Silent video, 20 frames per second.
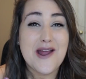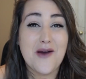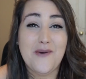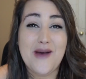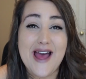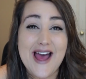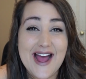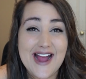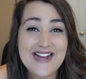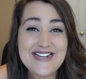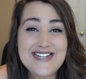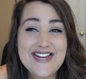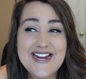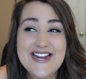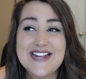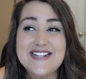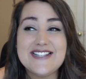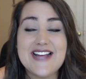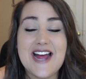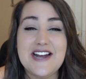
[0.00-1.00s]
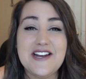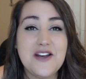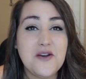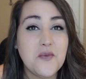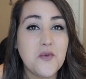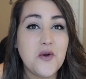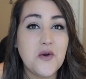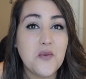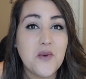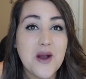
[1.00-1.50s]
Now what I did is I
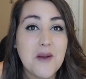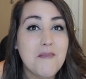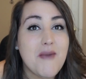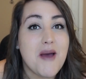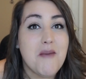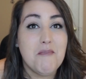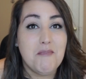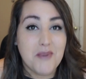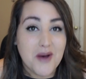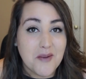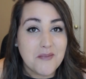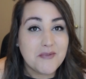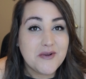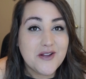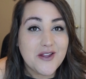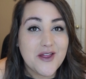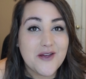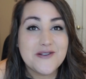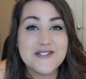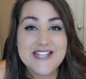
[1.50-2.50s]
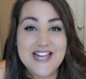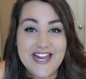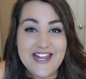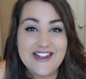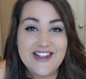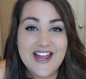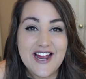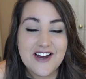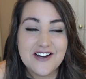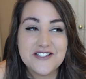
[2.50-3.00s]
didn't want to wear my bum clothes
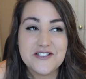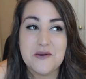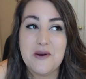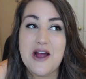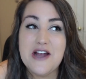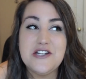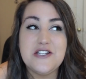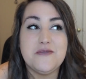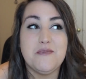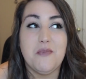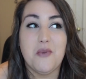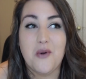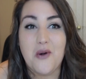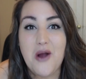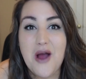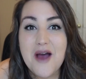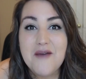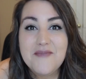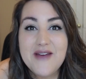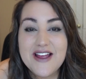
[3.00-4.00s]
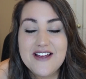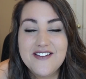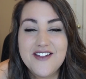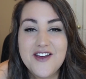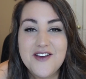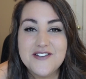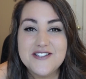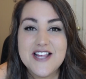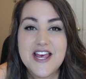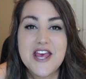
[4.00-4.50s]
in there, so I just brought my
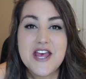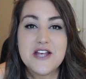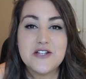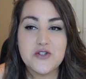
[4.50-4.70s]
clothes.